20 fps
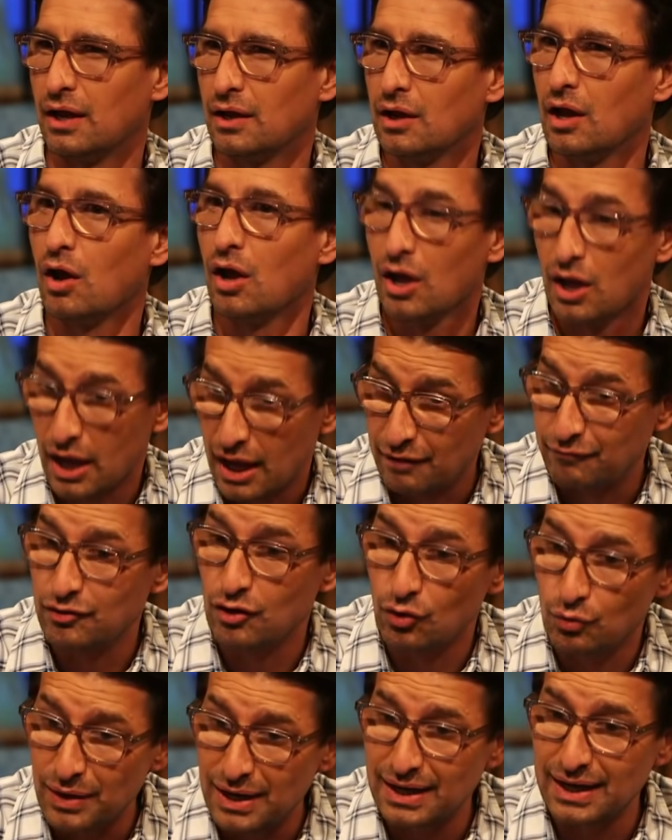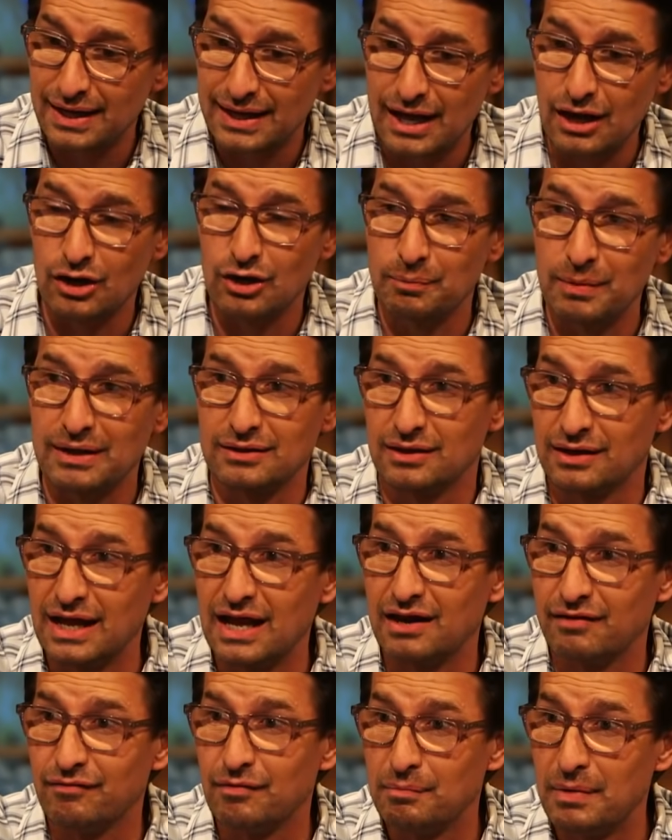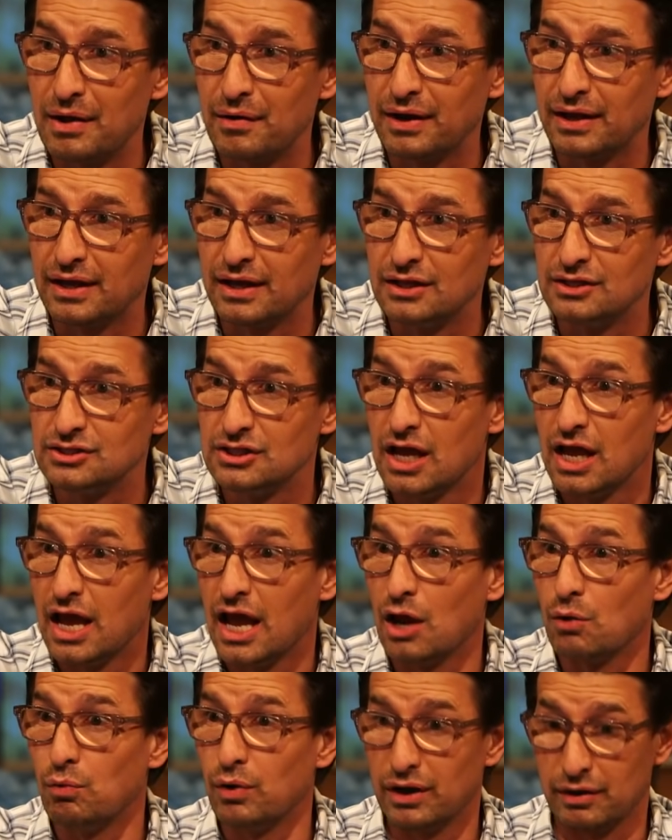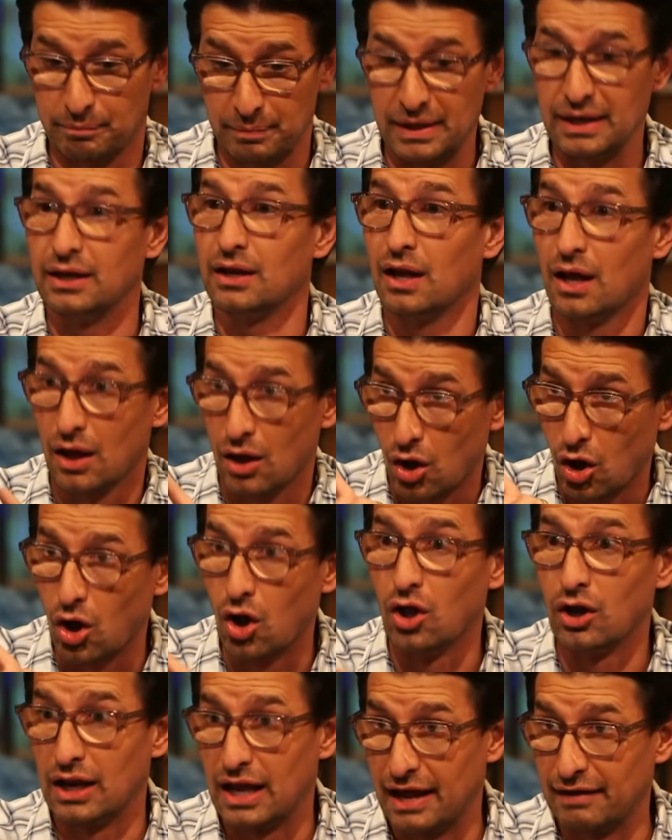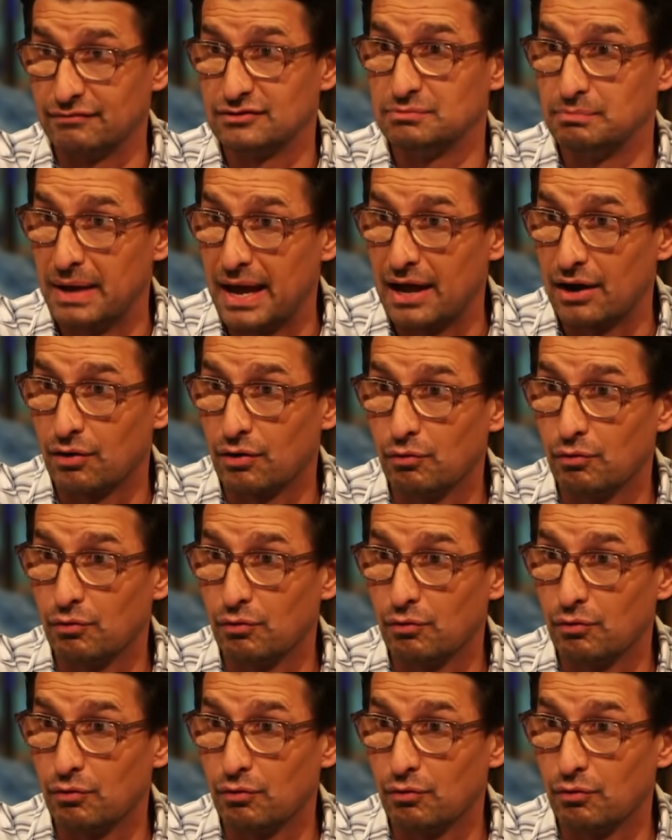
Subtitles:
Yeah. If you really cared about the Native Americans, it would have been All Lives Matter.